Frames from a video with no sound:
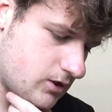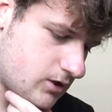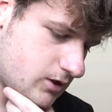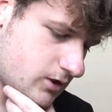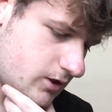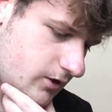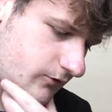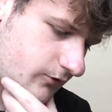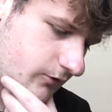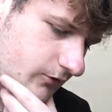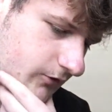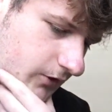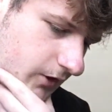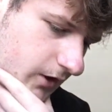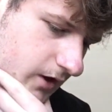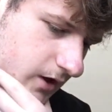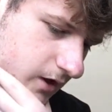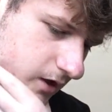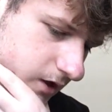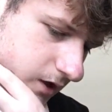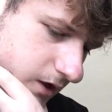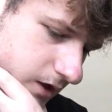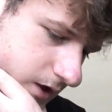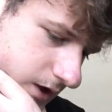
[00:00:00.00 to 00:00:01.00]
This is
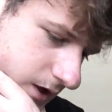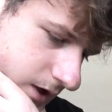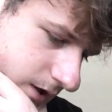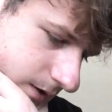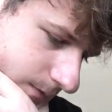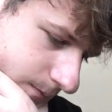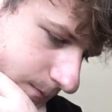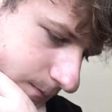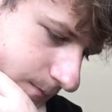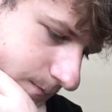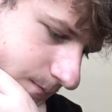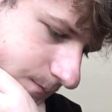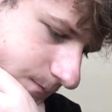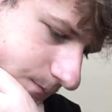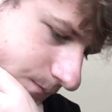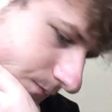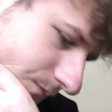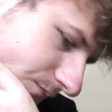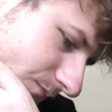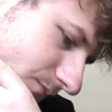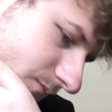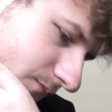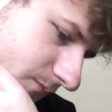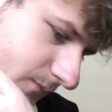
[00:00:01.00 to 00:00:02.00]
on
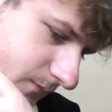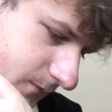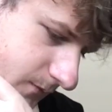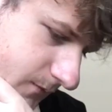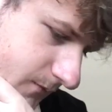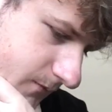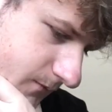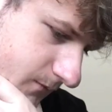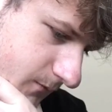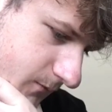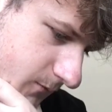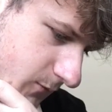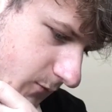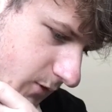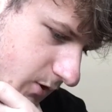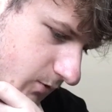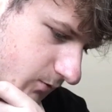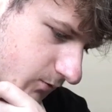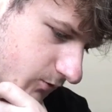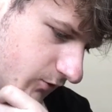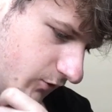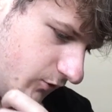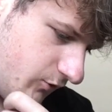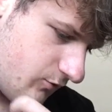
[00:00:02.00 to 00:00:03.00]

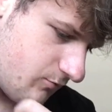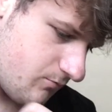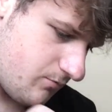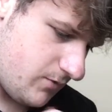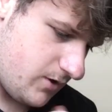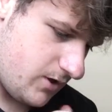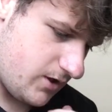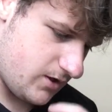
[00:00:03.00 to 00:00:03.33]
YouTube.